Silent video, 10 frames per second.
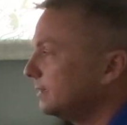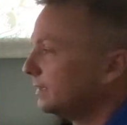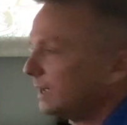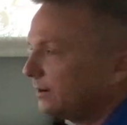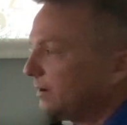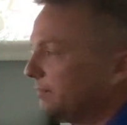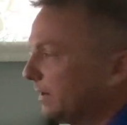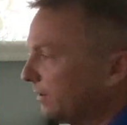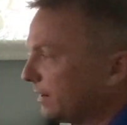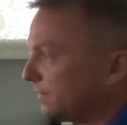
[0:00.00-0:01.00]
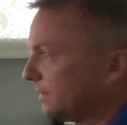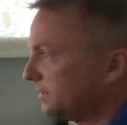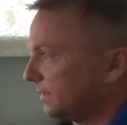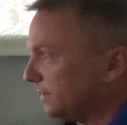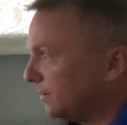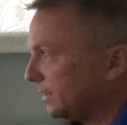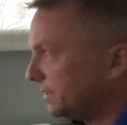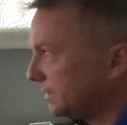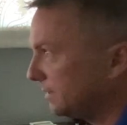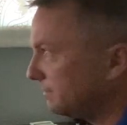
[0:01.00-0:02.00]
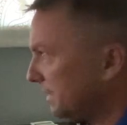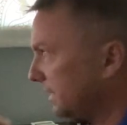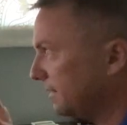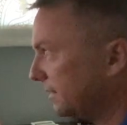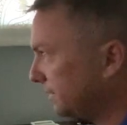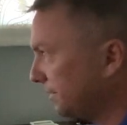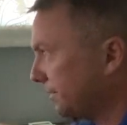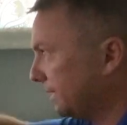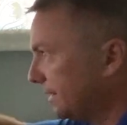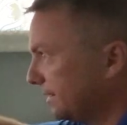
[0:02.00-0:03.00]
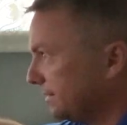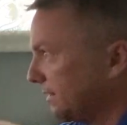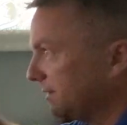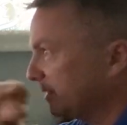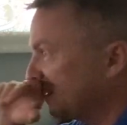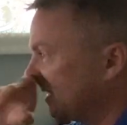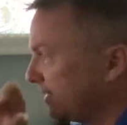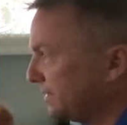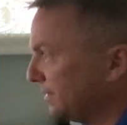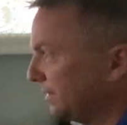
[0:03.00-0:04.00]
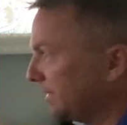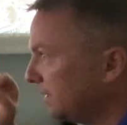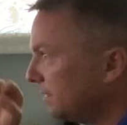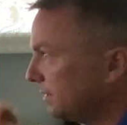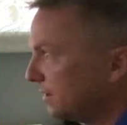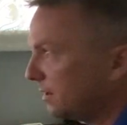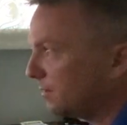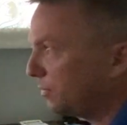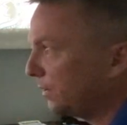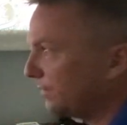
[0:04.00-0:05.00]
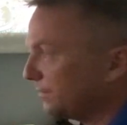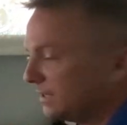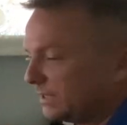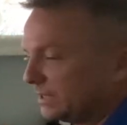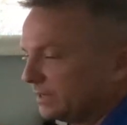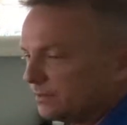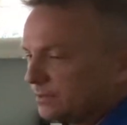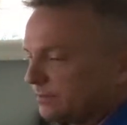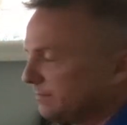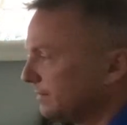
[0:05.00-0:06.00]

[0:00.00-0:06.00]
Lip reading: I don't have my graphics set to crazy anything, so a lot of this stuff isn't necessarily on point for details.